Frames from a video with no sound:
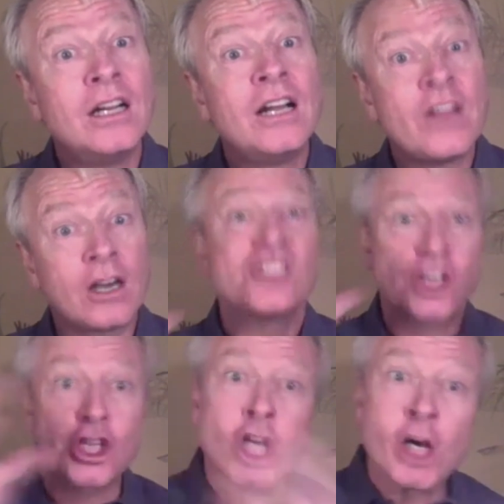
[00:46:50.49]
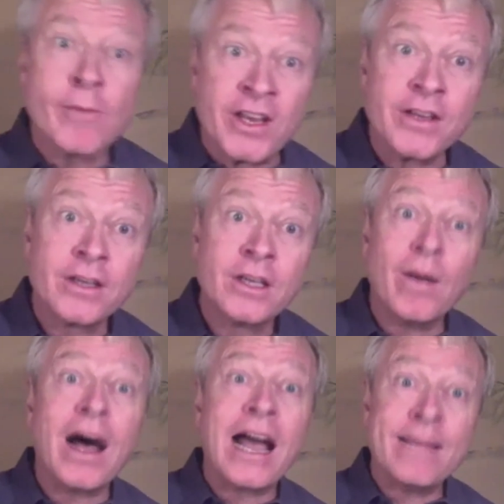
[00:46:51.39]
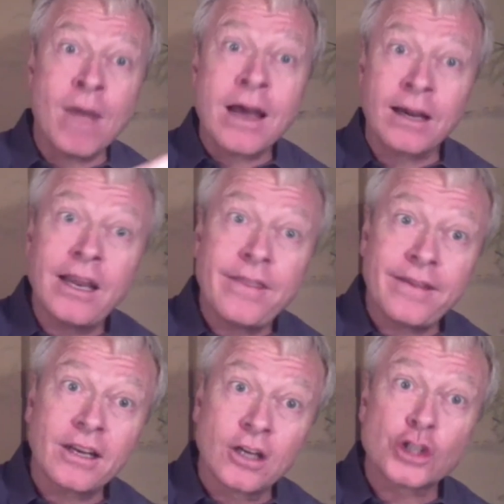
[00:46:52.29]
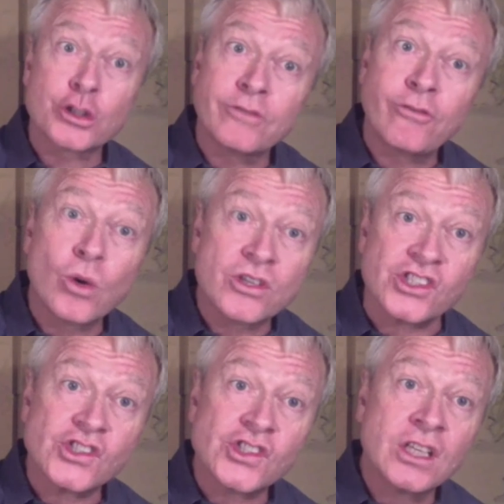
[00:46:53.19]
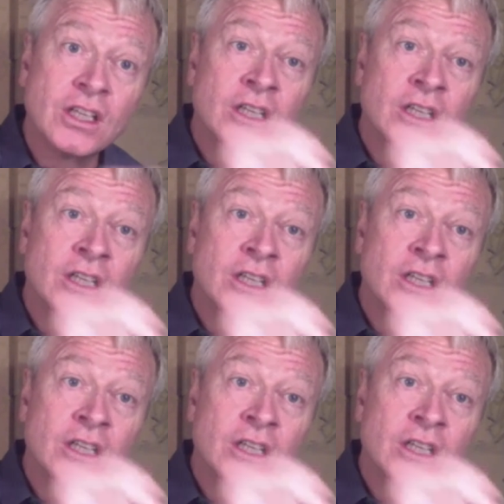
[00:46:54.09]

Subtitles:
They're less determined by monolithic cultural forces.